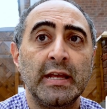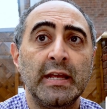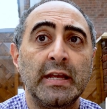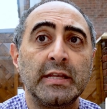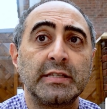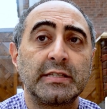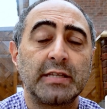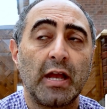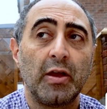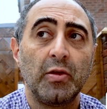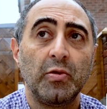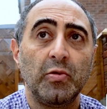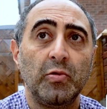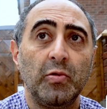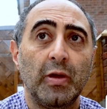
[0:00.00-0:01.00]
So
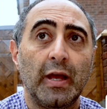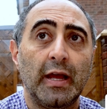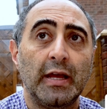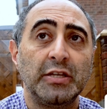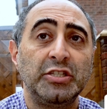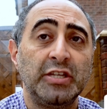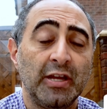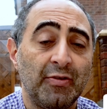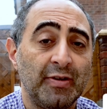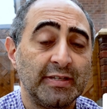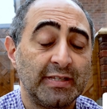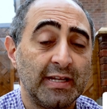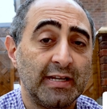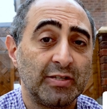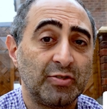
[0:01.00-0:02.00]
Jira is the
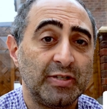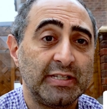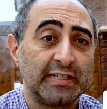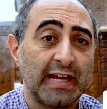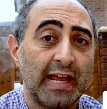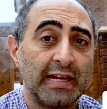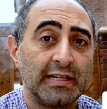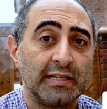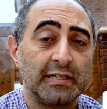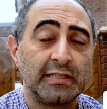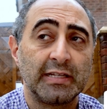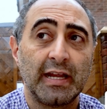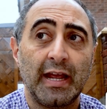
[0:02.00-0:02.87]
industry standard.